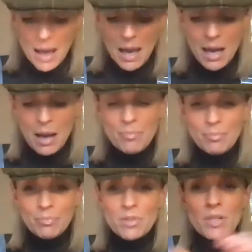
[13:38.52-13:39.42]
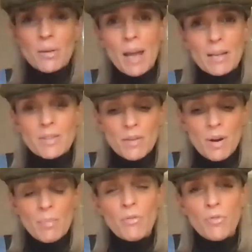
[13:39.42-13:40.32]
So
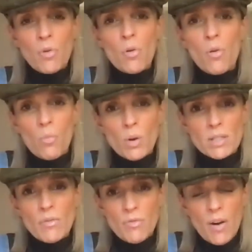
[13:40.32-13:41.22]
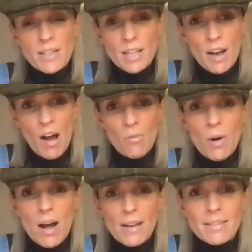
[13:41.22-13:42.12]
number 4 was finding her
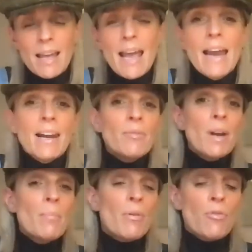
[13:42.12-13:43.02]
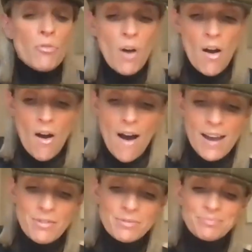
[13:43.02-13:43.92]
worth. Now, number
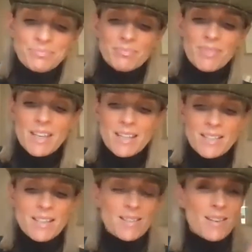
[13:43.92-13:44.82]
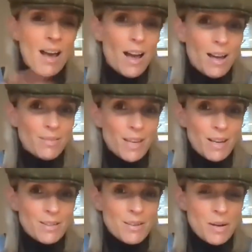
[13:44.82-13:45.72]
5, this is the
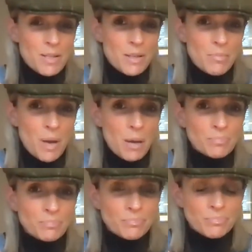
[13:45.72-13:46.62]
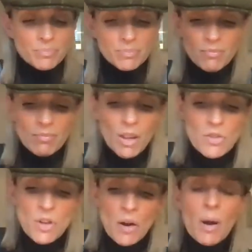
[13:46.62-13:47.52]
exciting bit.
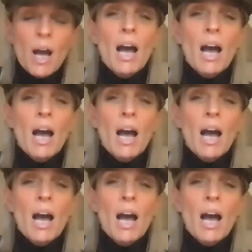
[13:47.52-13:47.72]
So